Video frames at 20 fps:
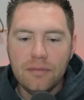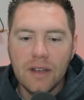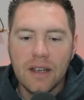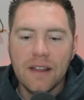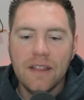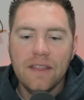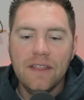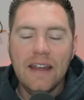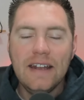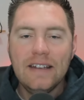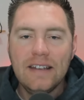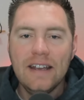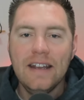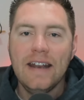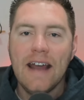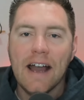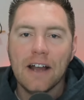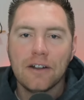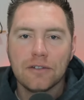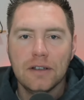they
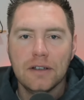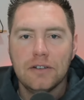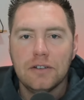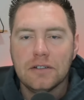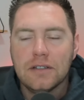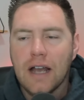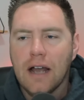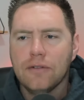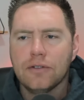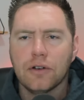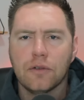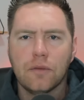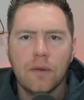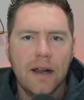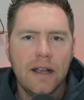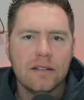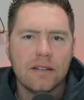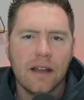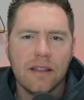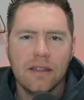did actually just have to
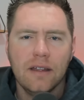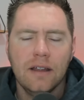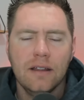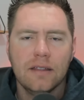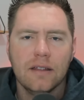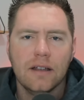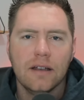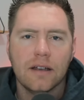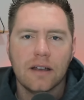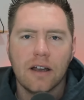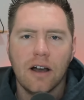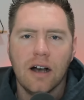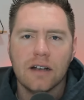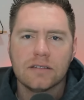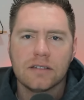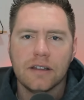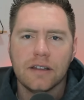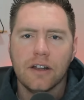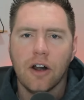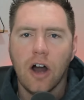raise, I think, the
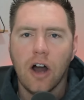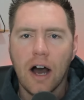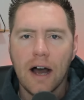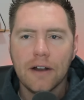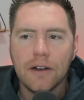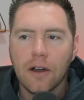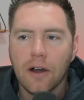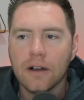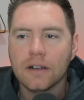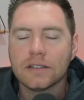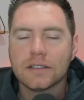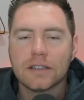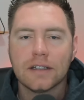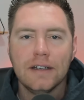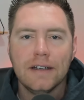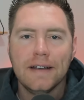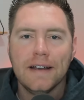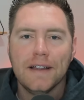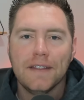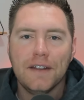cost of their hot dogs,
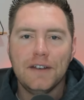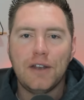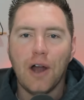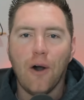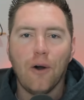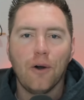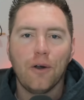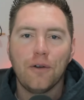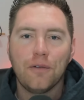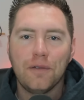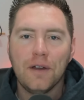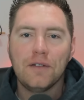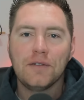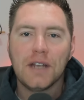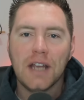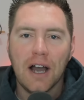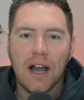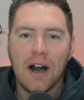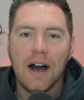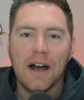the
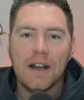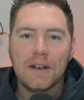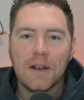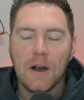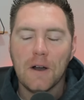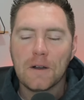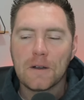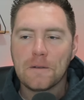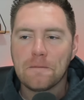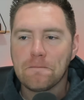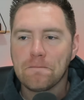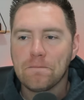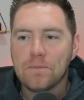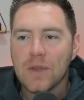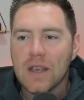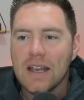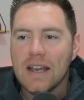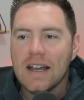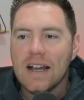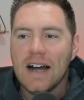$1.50 hot dog.
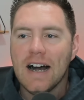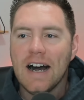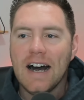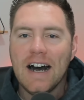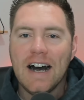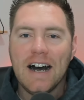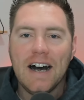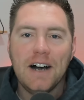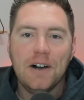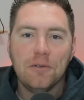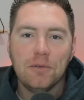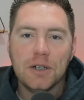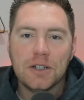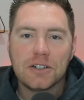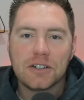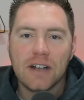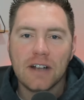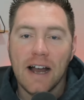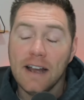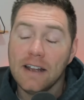
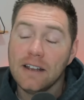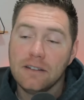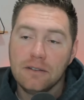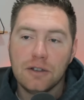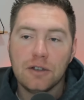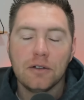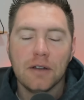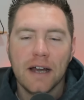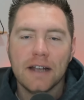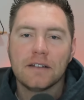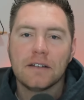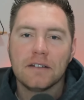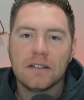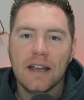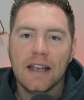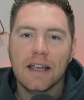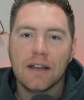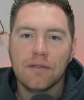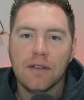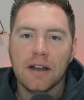which I do like to
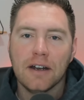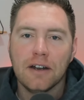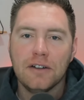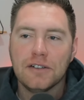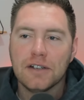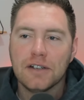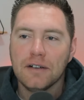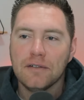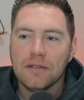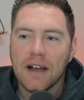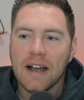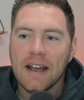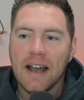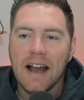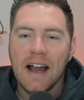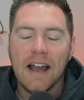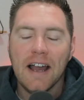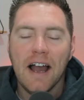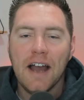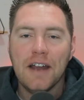take advantage
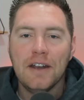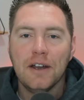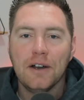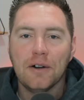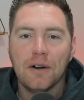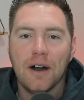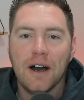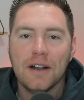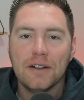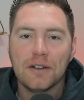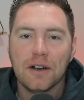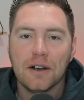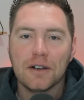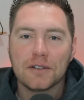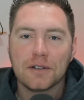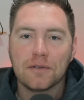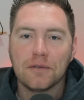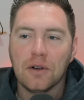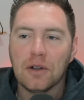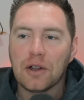I know hot
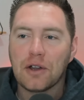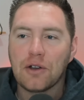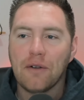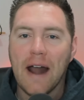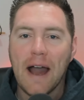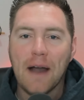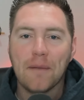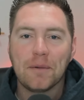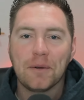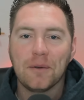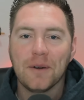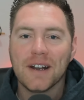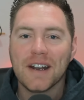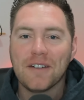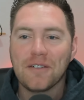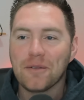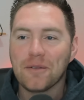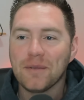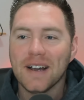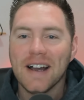dogs are full of crap and
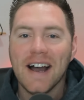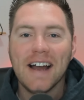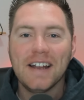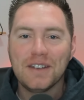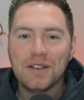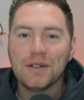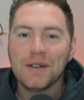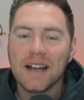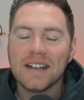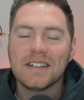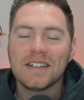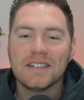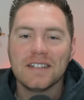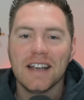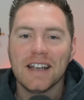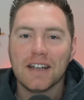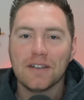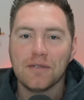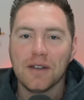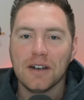whatever, but I do like to
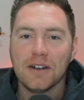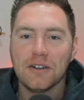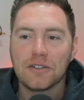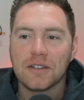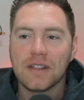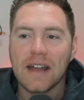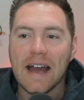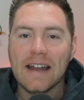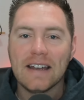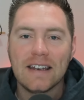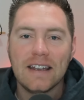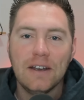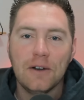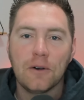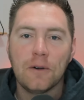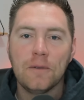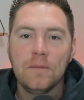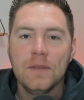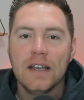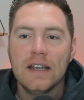take advantage of that
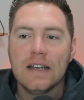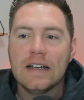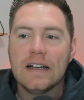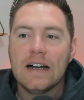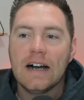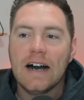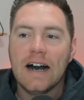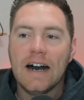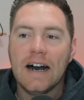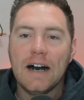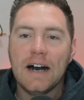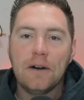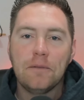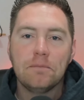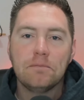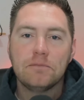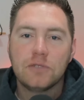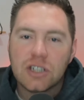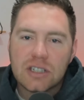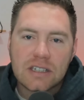deal
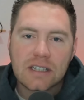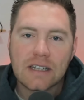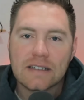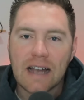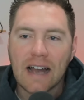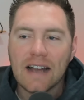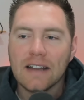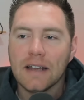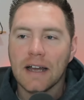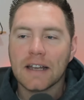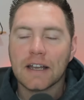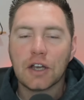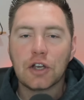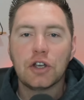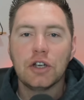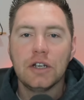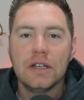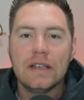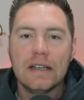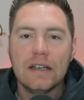just because I like a
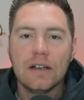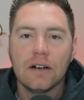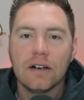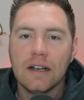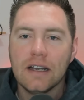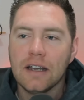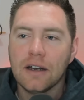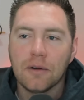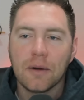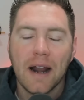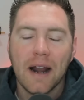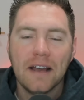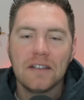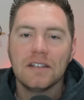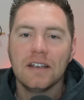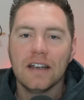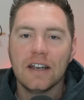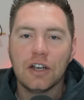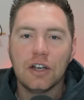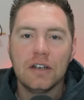good deal. You know, when I
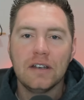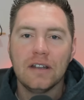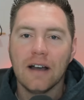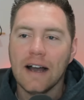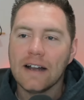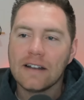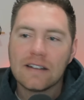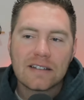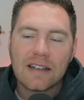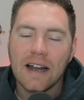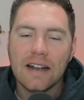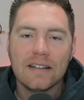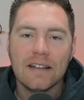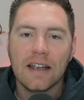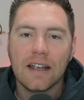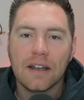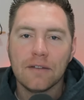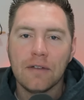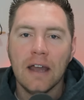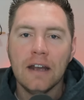see a good deal, I just got to
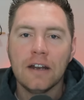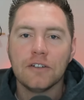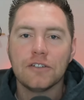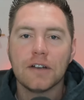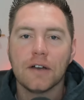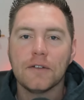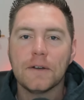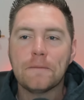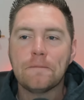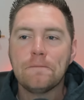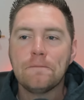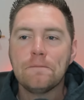take advantage of it.